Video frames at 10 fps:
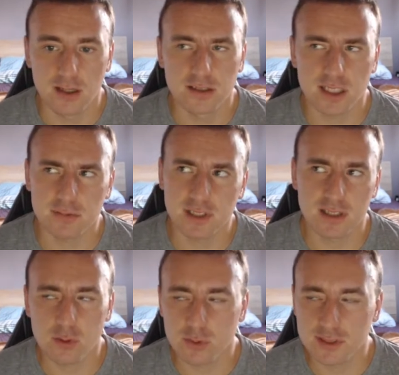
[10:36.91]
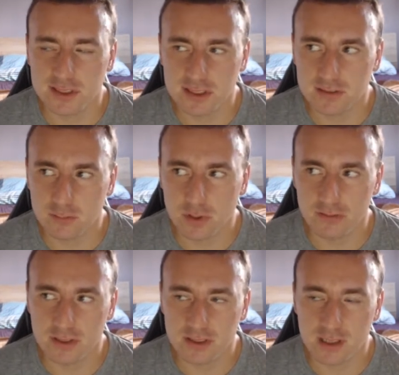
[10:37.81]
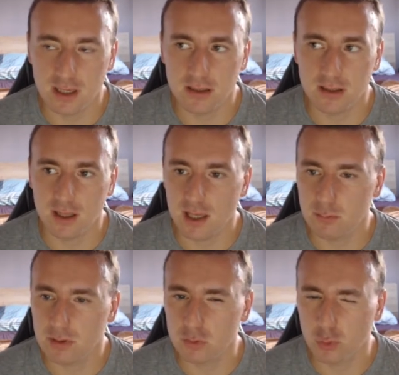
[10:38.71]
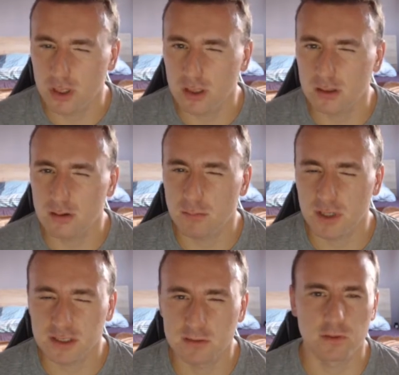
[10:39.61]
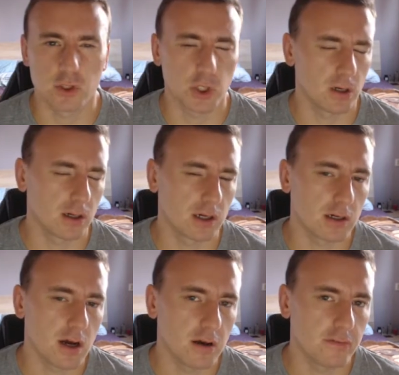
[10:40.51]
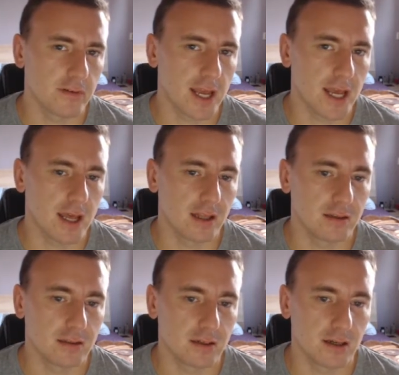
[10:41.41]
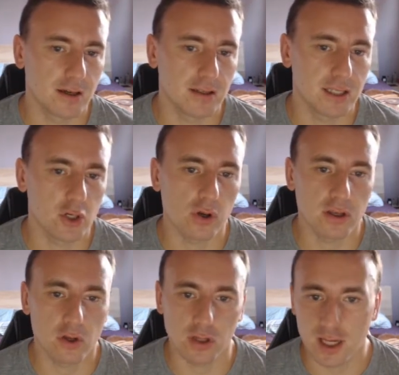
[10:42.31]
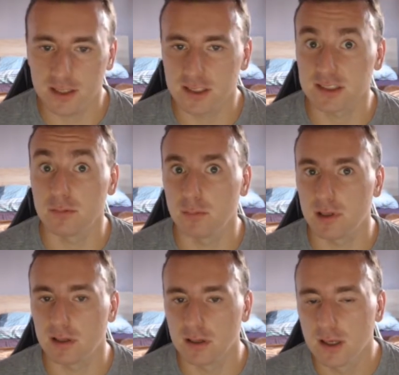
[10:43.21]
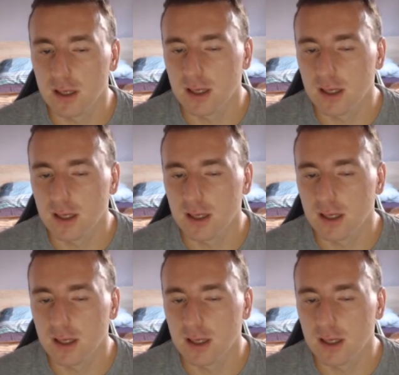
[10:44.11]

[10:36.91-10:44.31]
Something that we've seen previously in the game between Maxim Vashirov and Nico Georgiadis in Bill